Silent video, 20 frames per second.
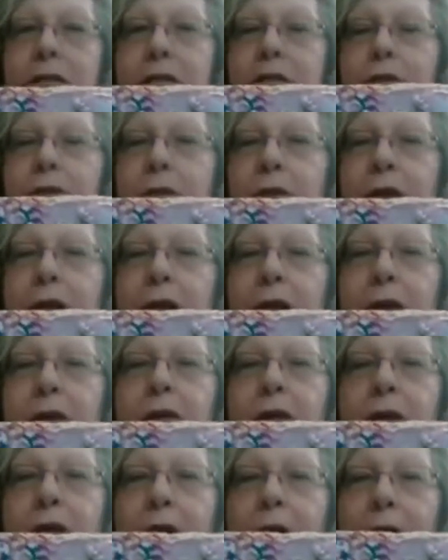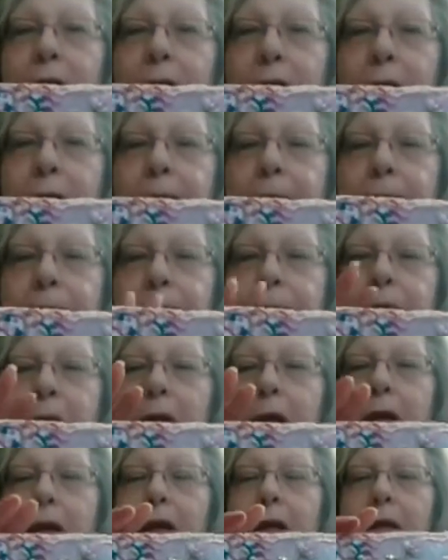is what they look like.
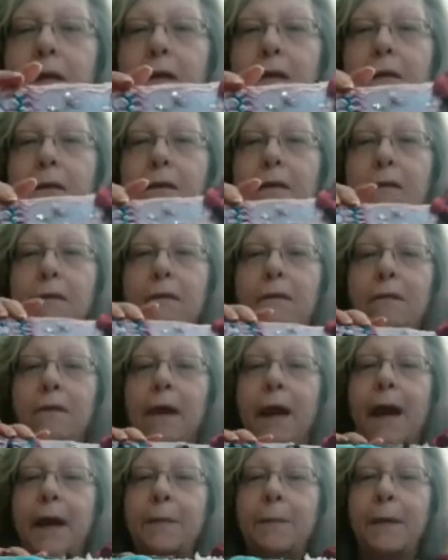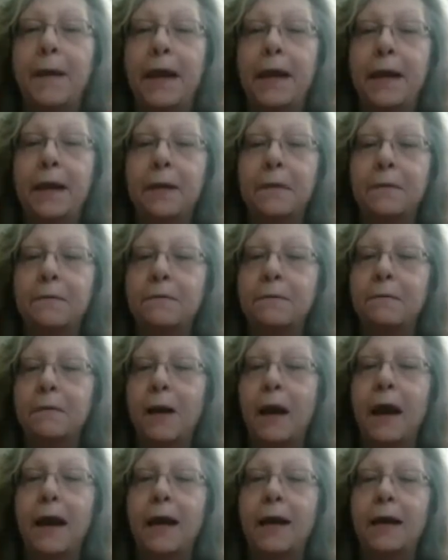I paint them,
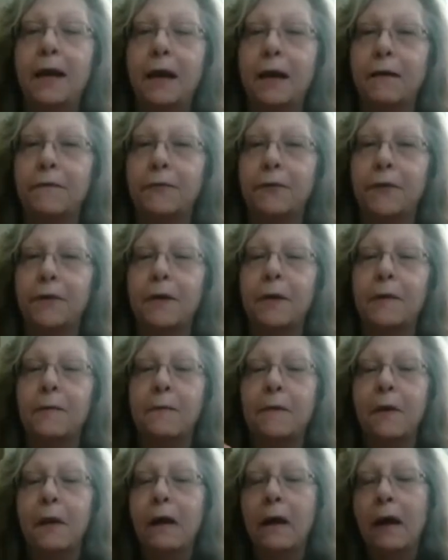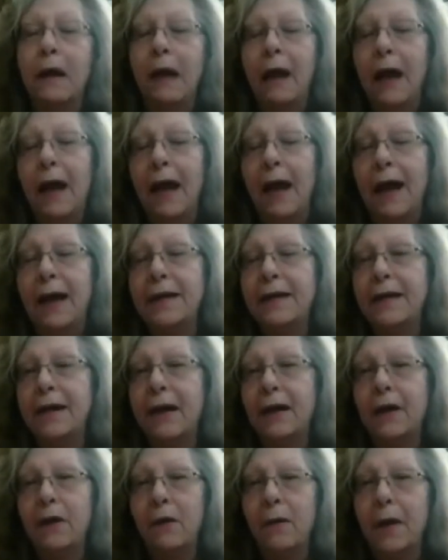I cover them, I
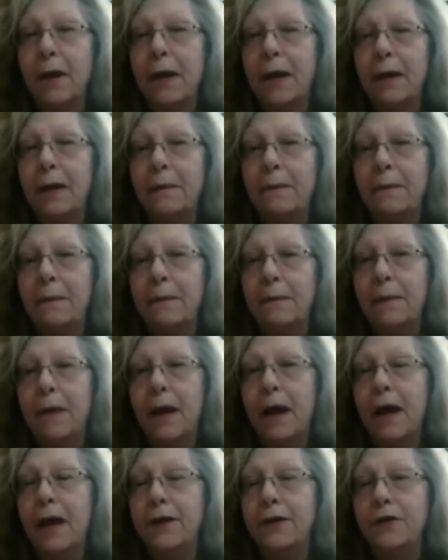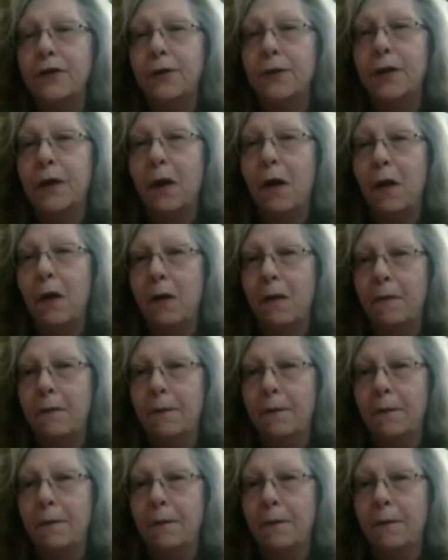decorate them, I do it all.